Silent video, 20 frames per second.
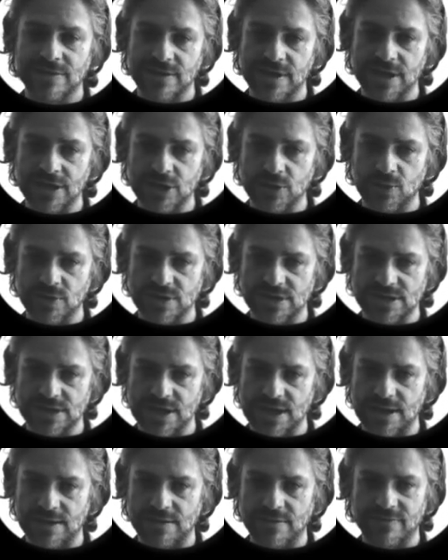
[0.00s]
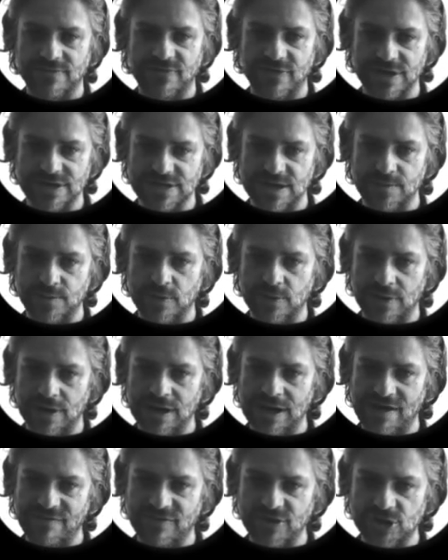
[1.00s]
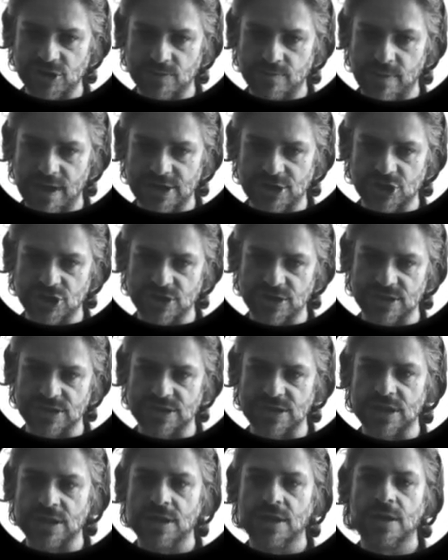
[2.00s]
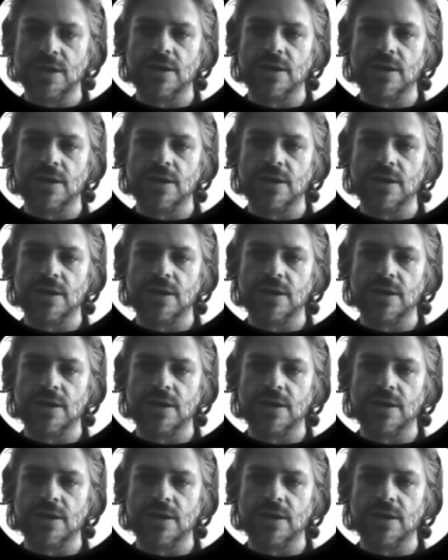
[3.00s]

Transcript: Then you would say, for example, lavish mansions.